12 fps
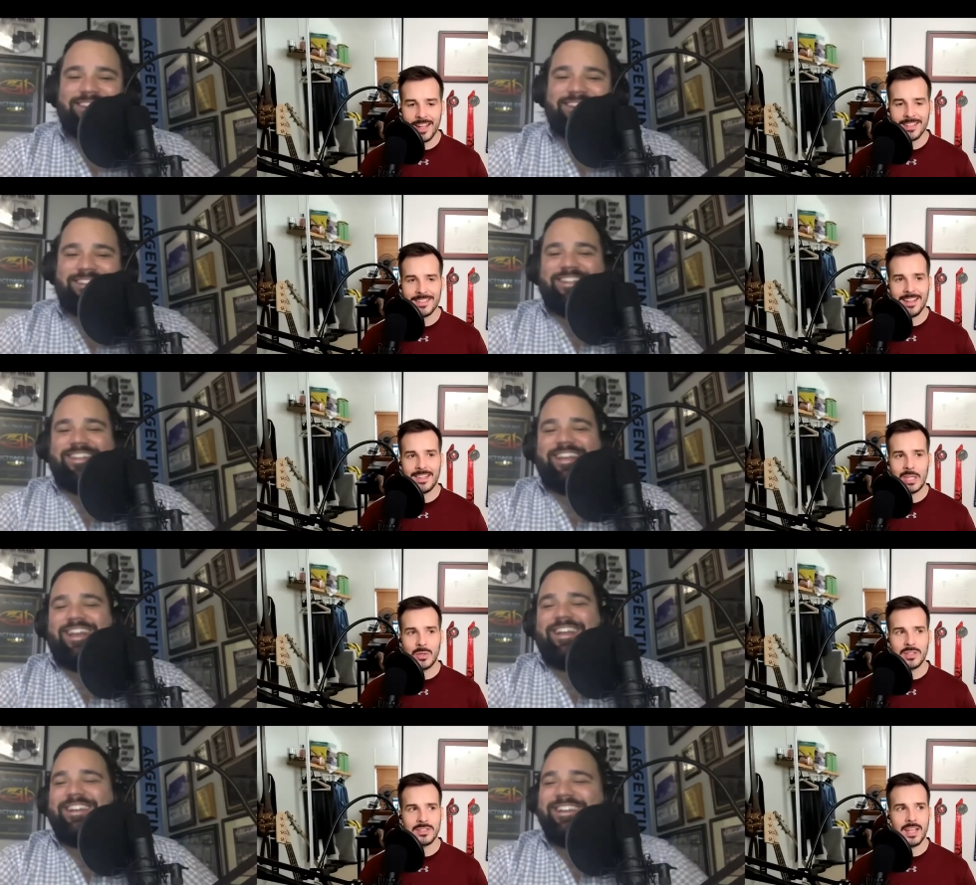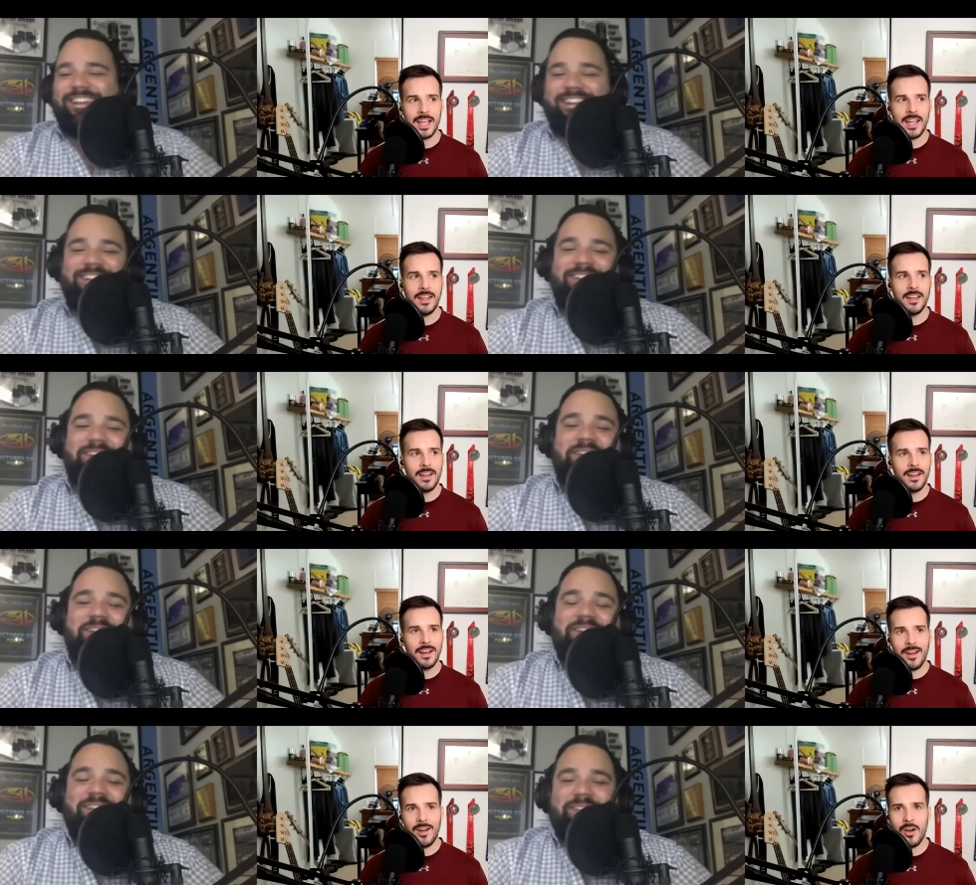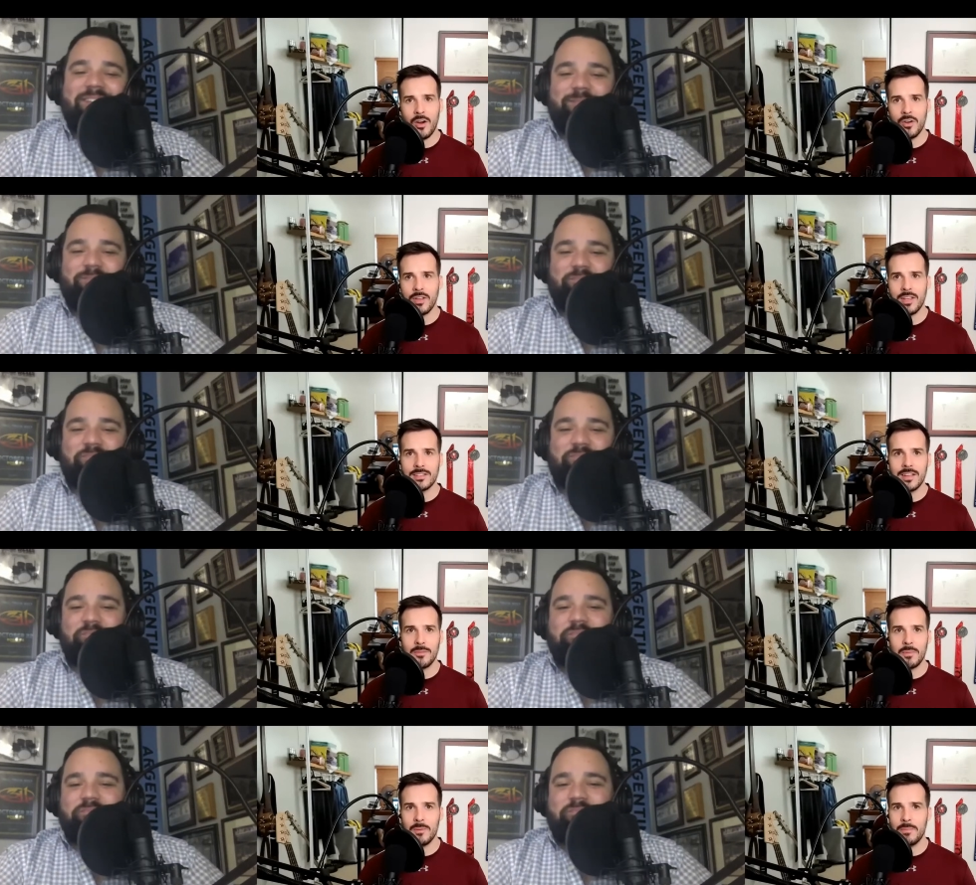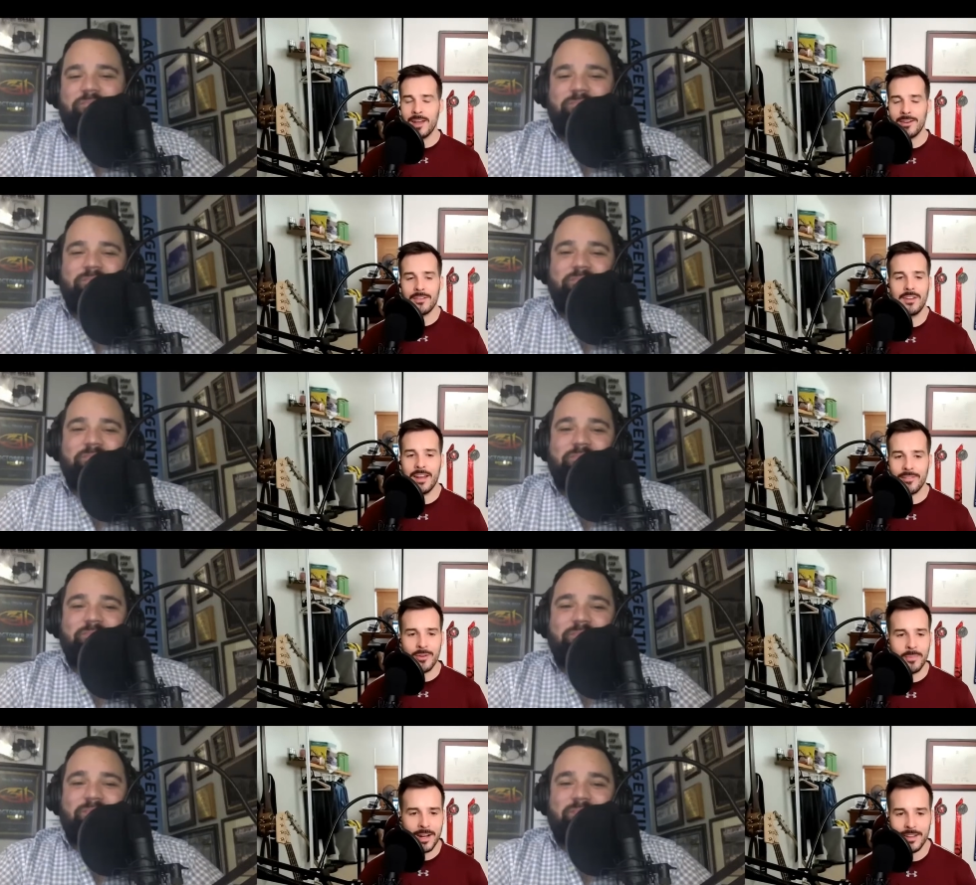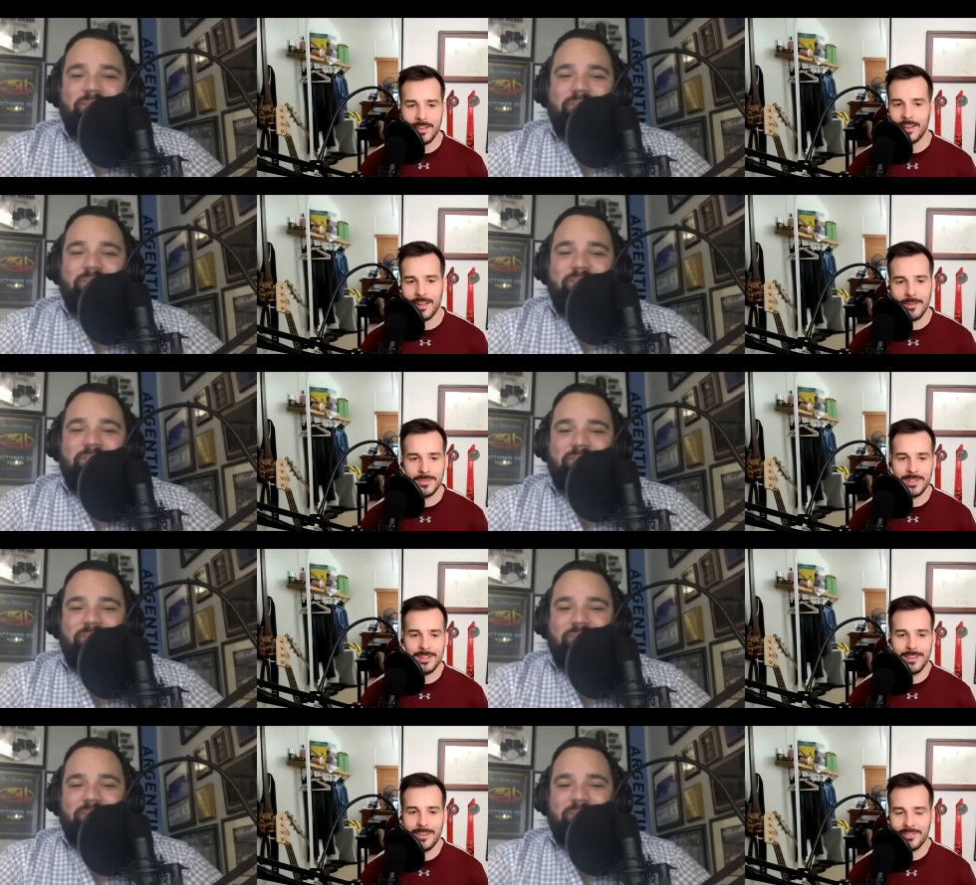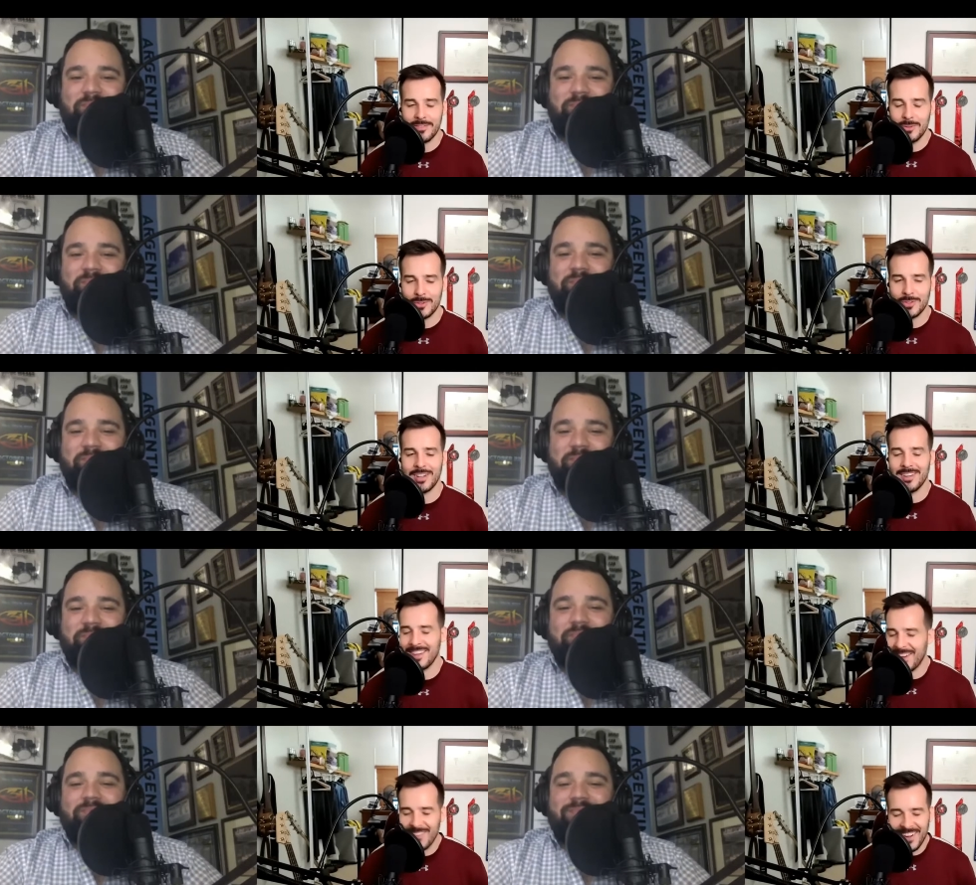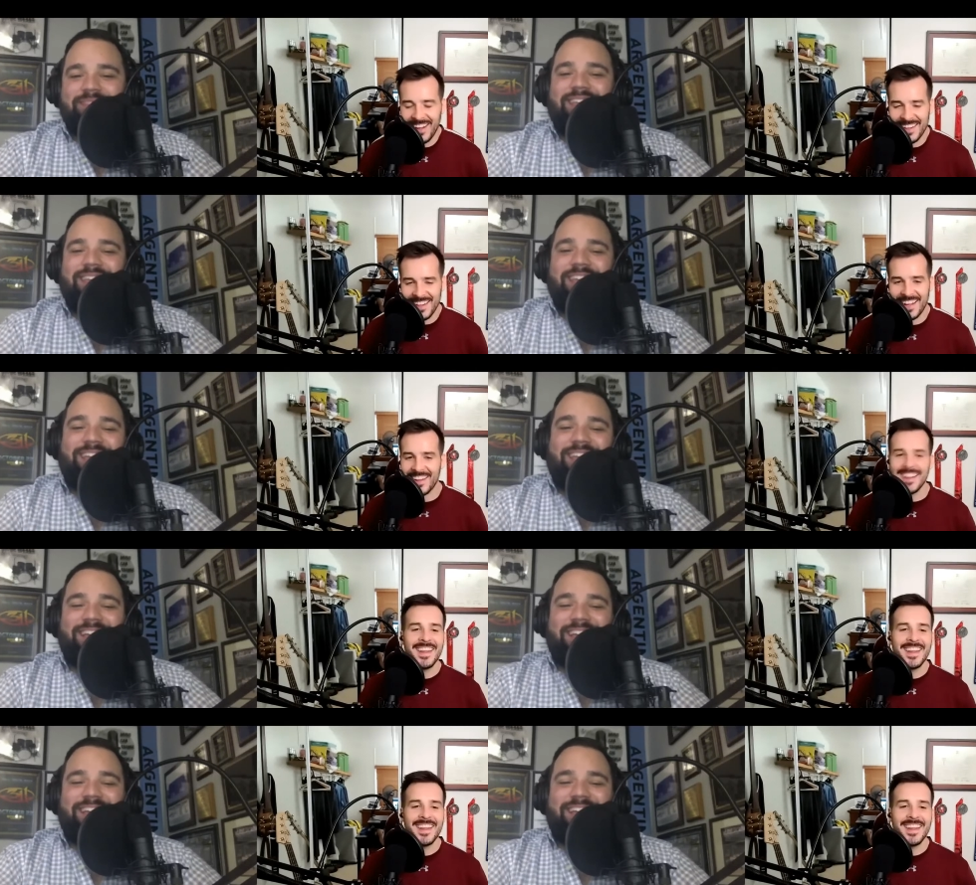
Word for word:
Speaker 1: It's not like you could say, "Oh, he's going to be better than everybody that comes into the future." Like what? Like